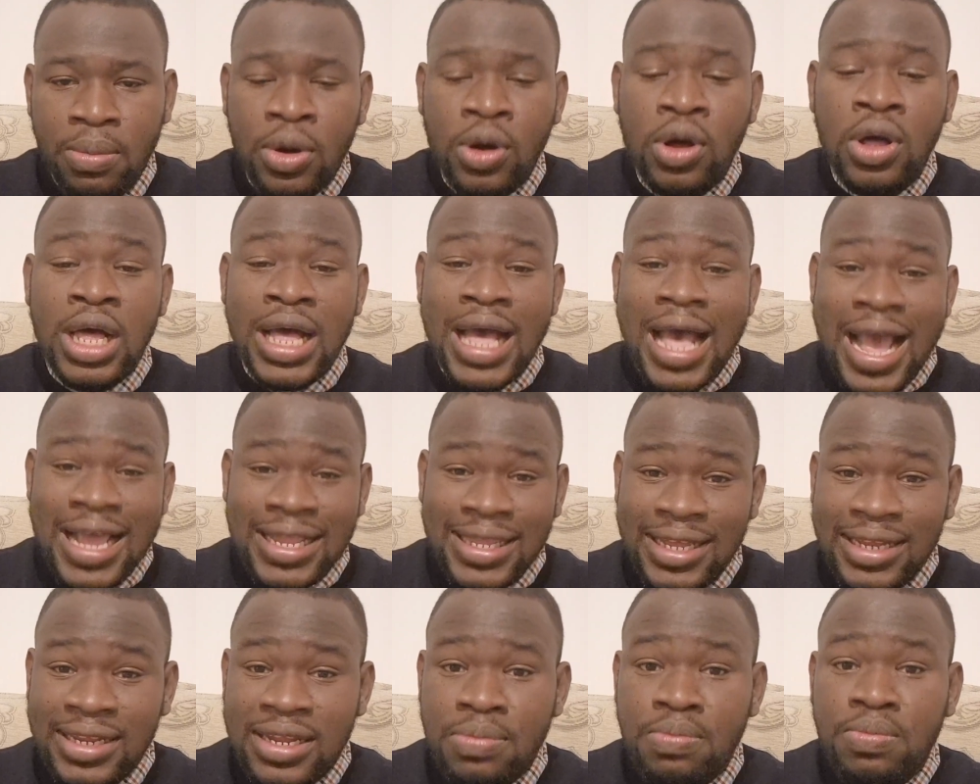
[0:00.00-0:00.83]
But I
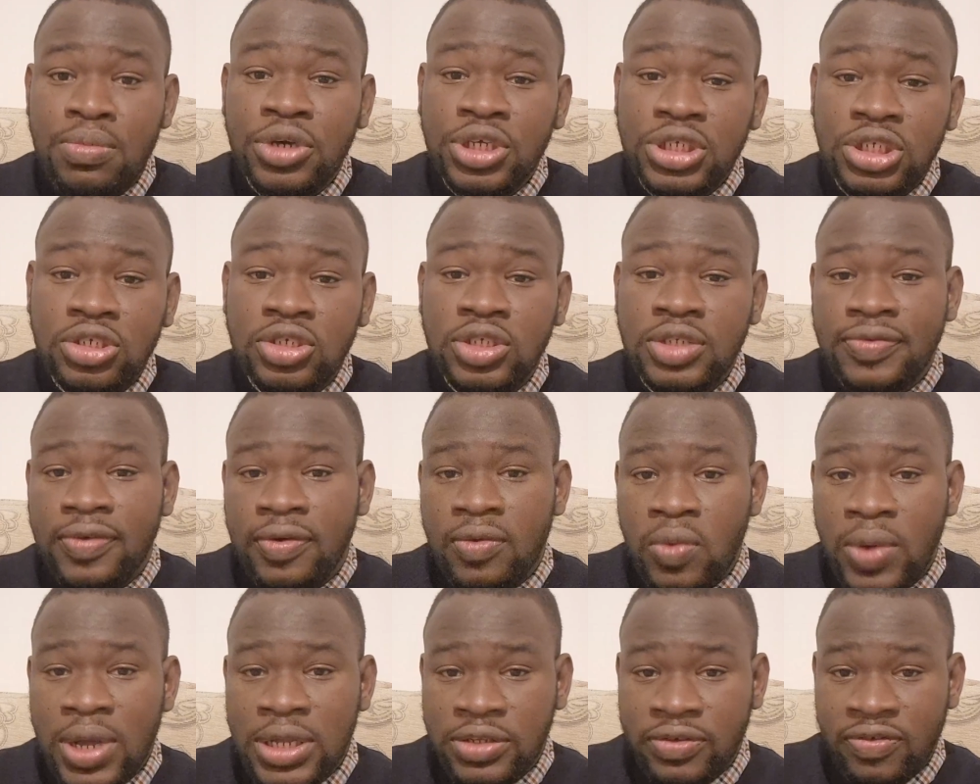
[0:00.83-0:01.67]
think the most useful
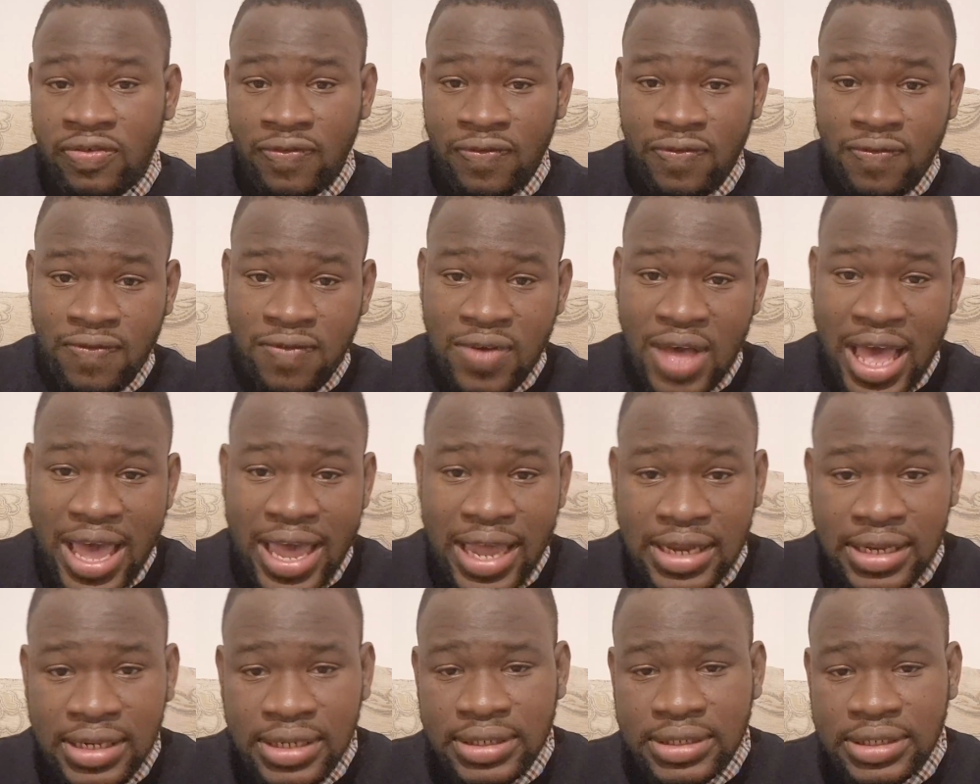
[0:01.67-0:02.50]
way to
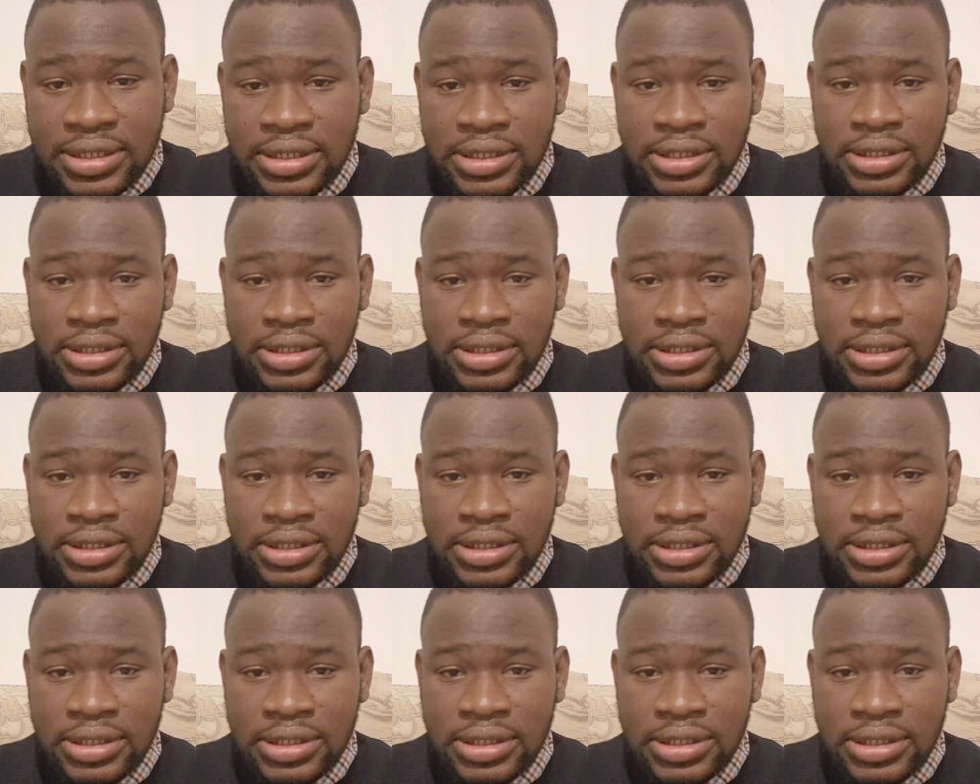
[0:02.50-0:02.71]
find